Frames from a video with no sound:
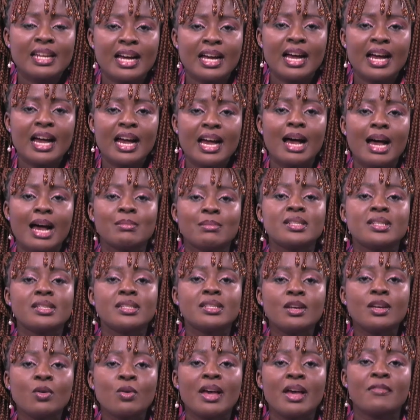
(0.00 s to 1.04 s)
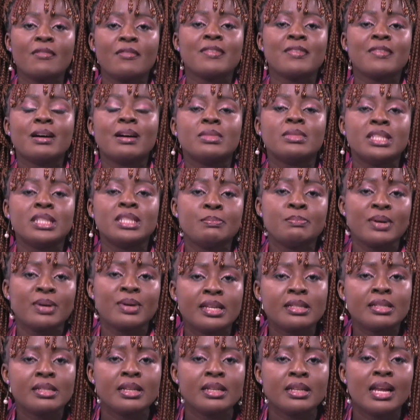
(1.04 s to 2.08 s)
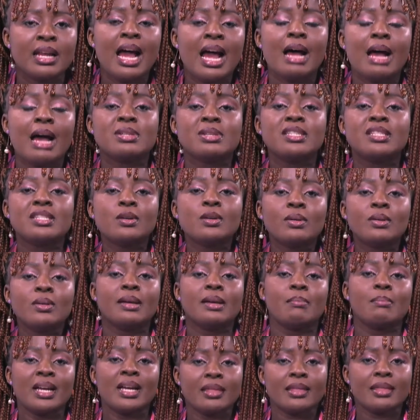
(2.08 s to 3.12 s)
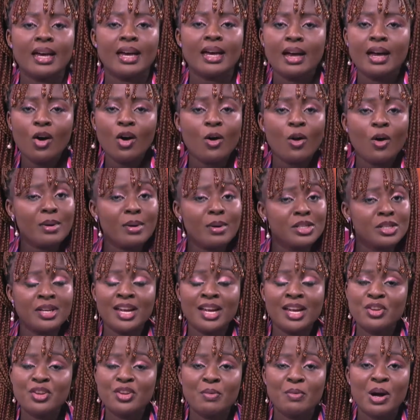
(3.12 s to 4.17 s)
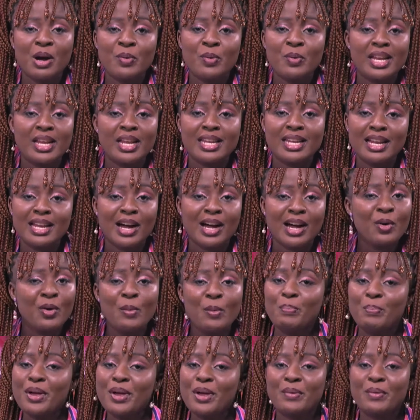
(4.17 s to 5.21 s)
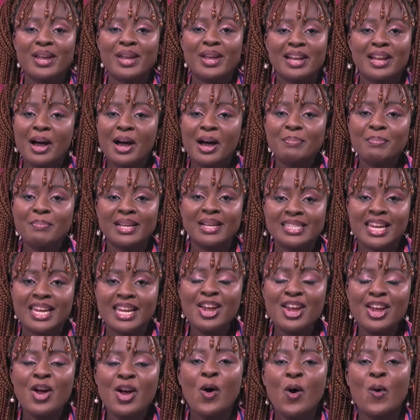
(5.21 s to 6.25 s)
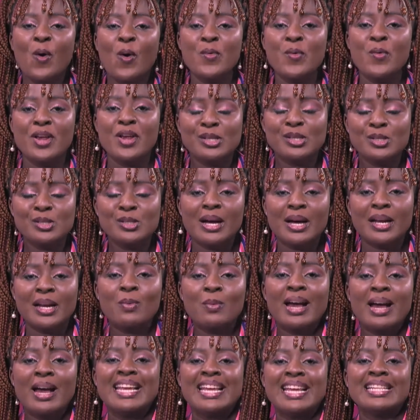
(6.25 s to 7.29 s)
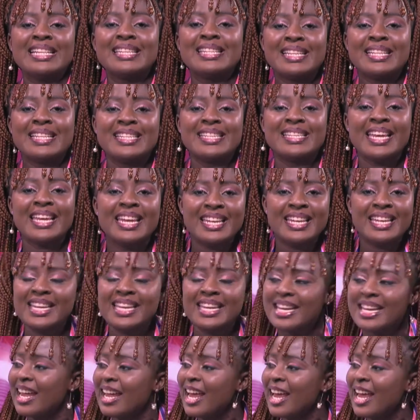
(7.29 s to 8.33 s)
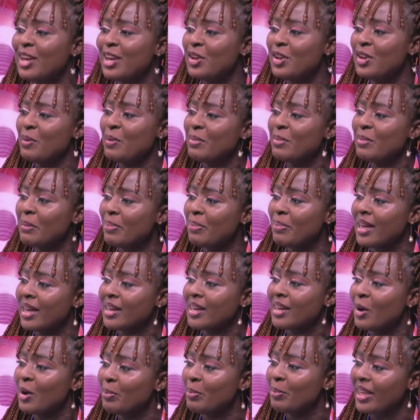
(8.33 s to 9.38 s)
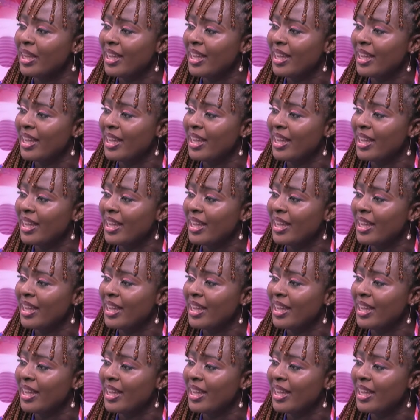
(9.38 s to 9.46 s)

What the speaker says: I'm still a family person. I'm still a mother. What about you? No more winning now. Who pay we now per day? Oh, we also know what entertaining. No, you don't pay now pay.